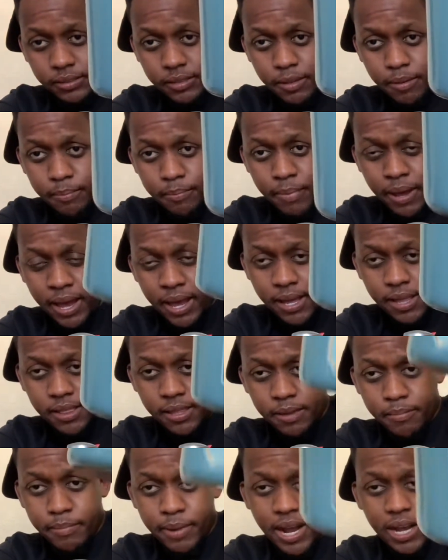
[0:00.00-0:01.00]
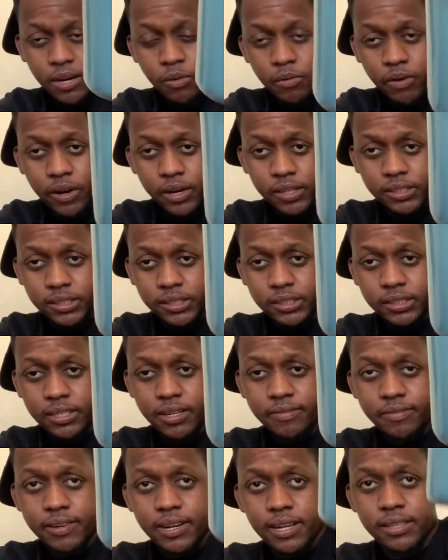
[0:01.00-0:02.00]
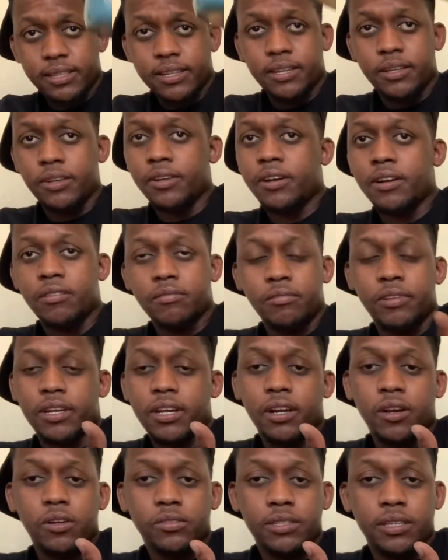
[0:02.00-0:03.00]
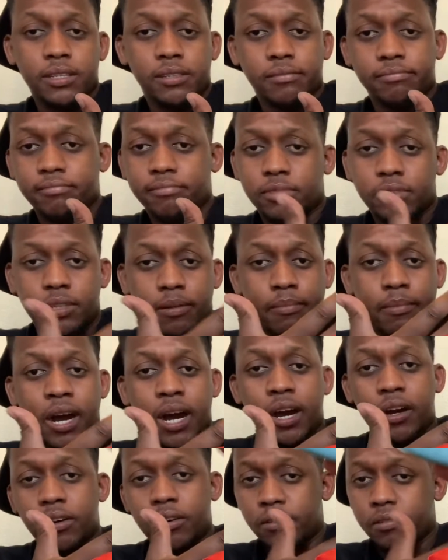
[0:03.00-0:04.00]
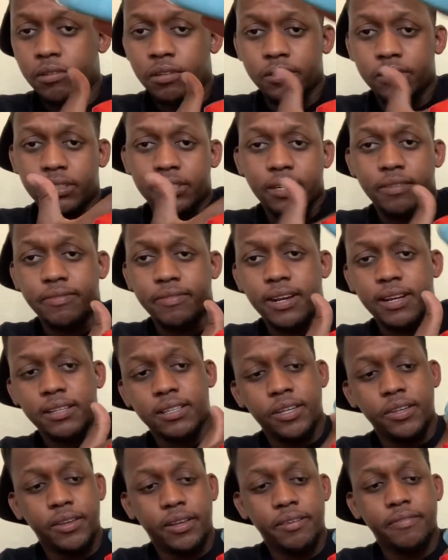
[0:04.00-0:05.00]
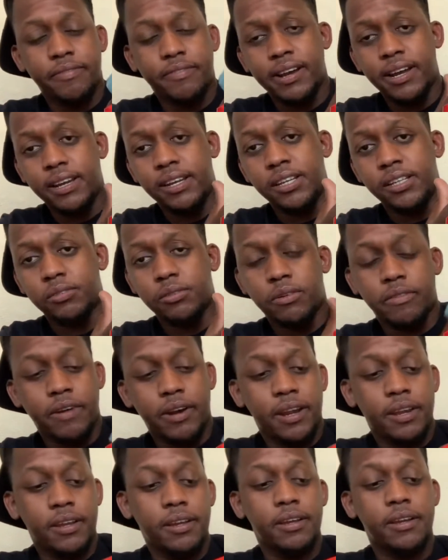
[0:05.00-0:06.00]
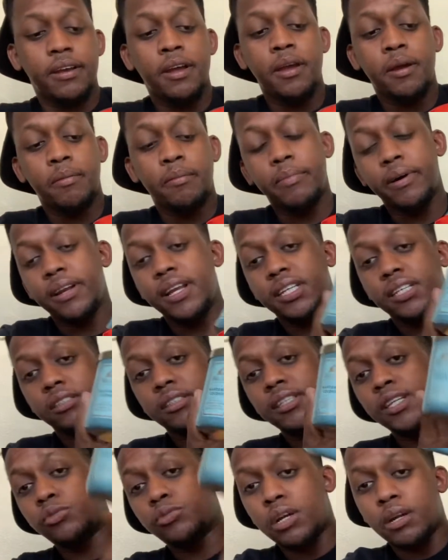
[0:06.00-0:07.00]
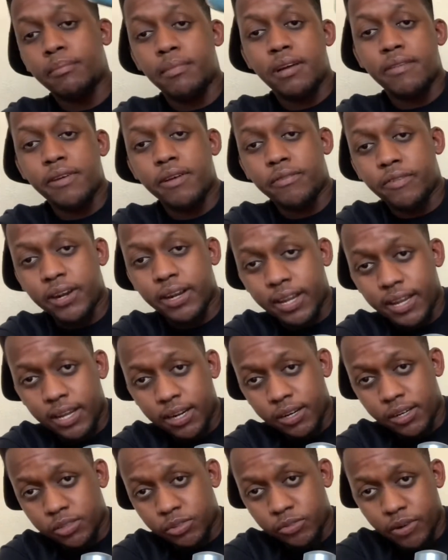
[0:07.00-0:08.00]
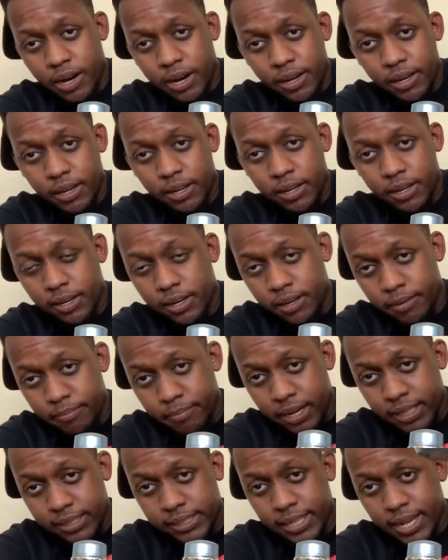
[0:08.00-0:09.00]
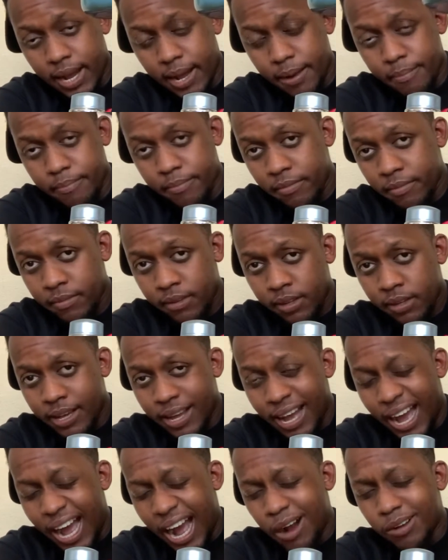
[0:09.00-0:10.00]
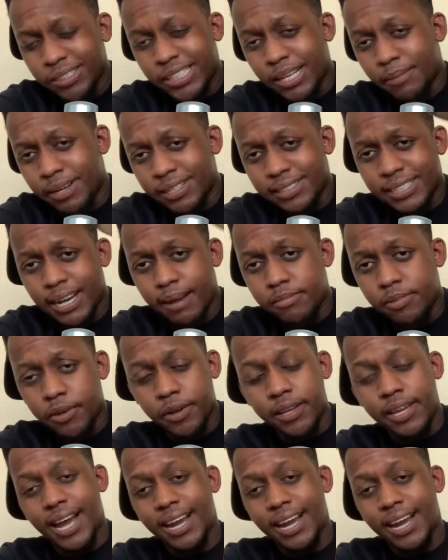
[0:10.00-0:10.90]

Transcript: Bath and Body Works and stuff like that. We can go to the mall or stuff like that. You can find this one right here. But this one of my favorite candles right here. My top three.